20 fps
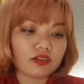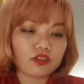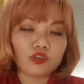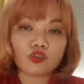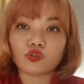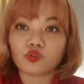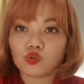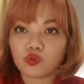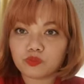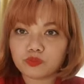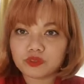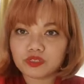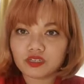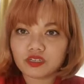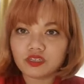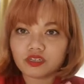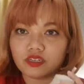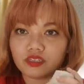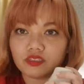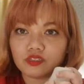grouped
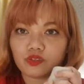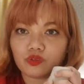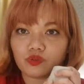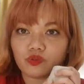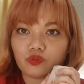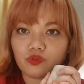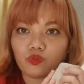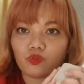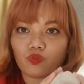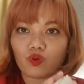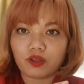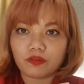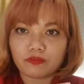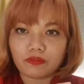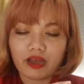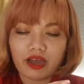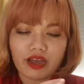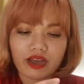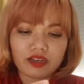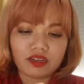into one
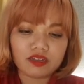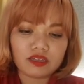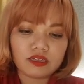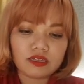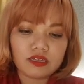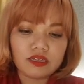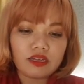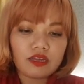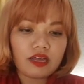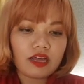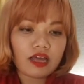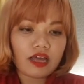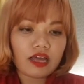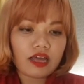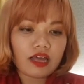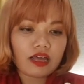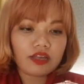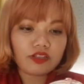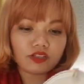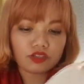bag
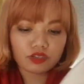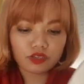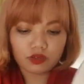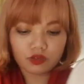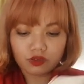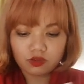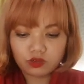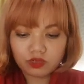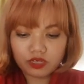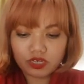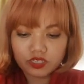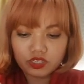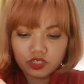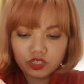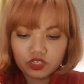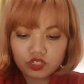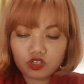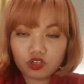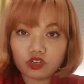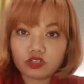and so let's
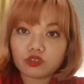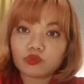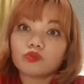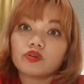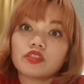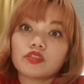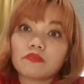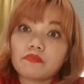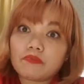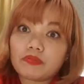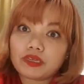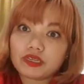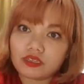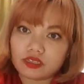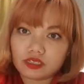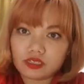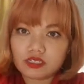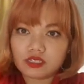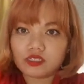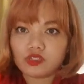start with the
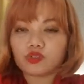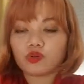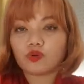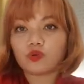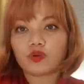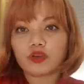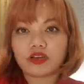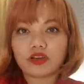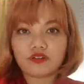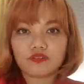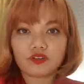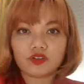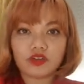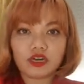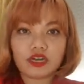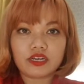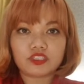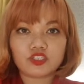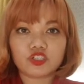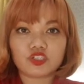biggest so whenever
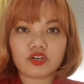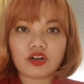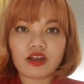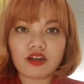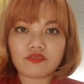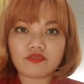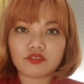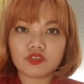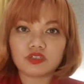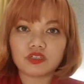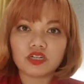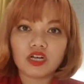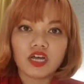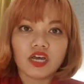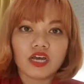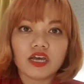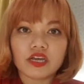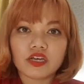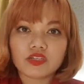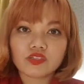I travel
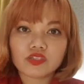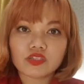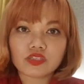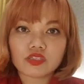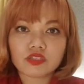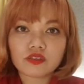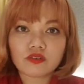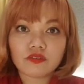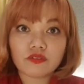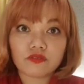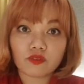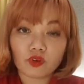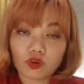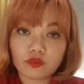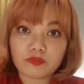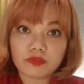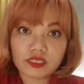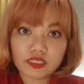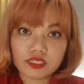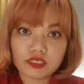it's for
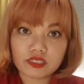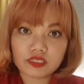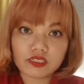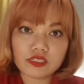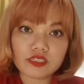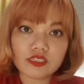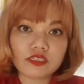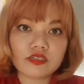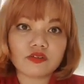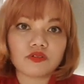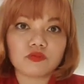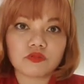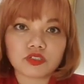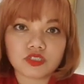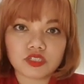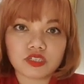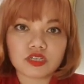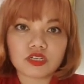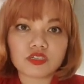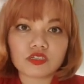business
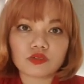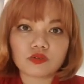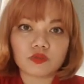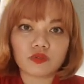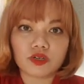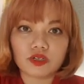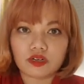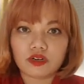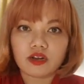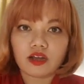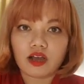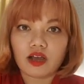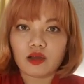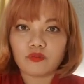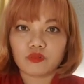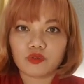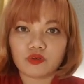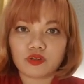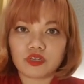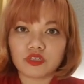which is what
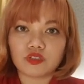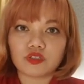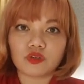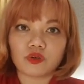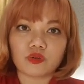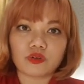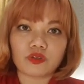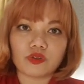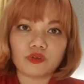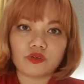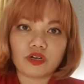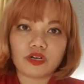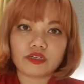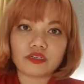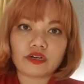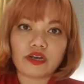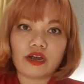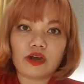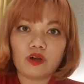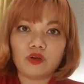I'm doing in Tokyo right
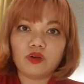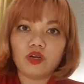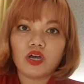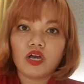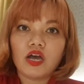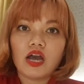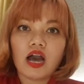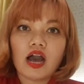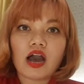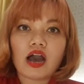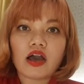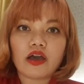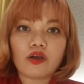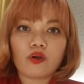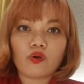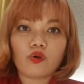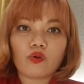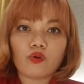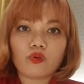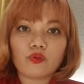now I
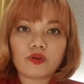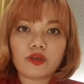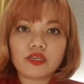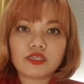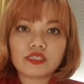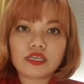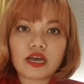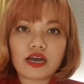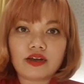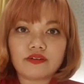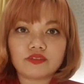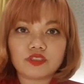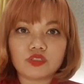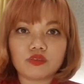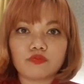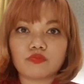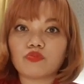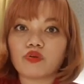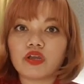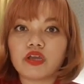always have to
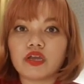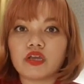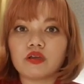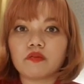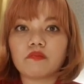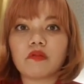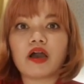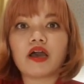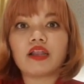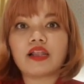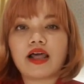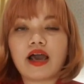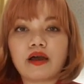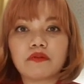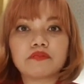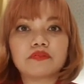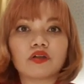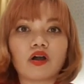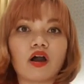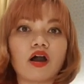bring my
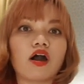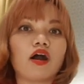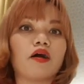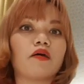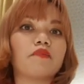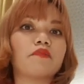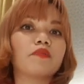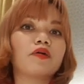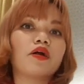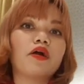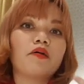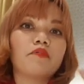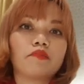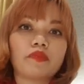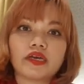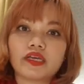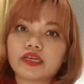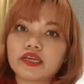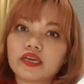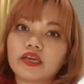laptop
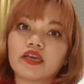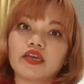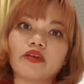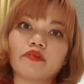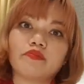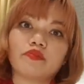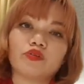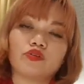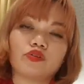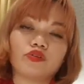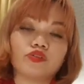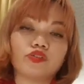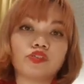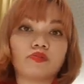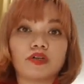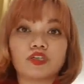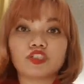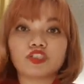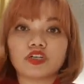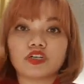my cables
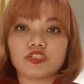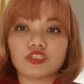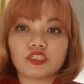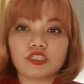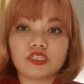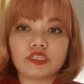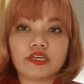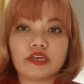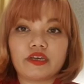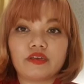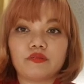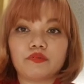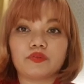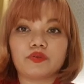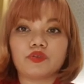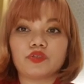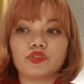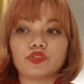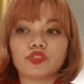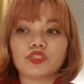my charging
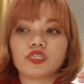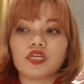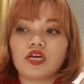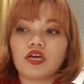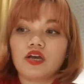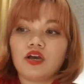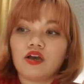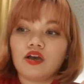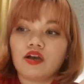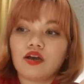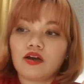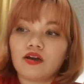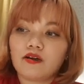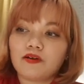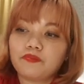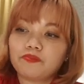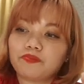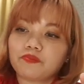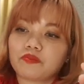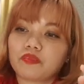cables
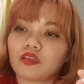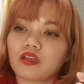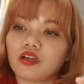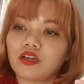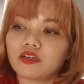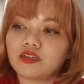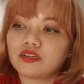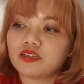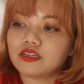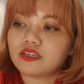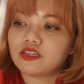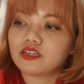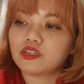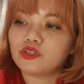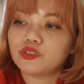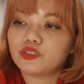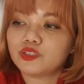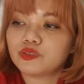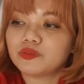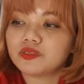um,
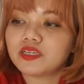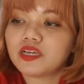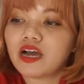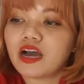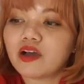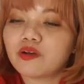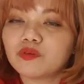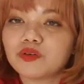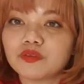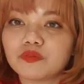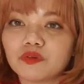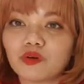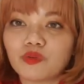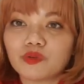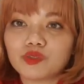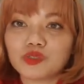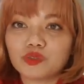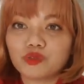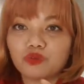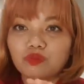usually I would
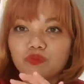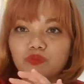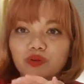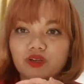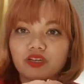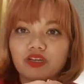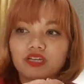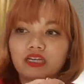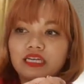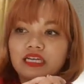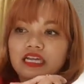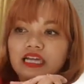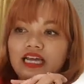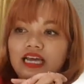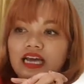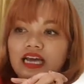also bring